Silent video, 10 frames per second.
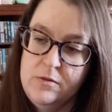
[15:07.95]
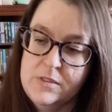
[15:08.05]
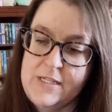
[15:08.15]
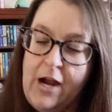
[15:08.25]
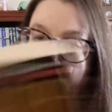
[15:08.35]

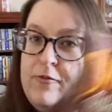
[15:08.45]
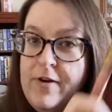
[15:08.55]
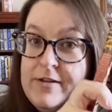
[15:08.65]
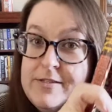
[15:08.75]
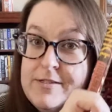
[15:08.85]

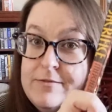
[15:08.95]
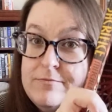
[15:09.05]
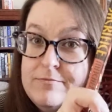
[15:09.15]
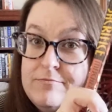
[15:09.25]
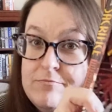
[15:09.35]
Sacrifice,
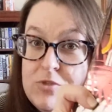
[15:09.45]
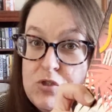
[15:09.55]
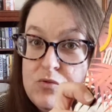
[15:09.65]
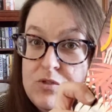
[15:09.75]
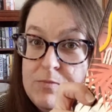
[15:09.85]

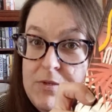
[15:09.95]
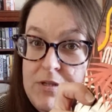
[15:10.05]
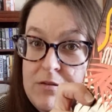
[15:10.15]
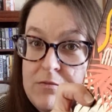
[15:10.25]
Mitchell Smith.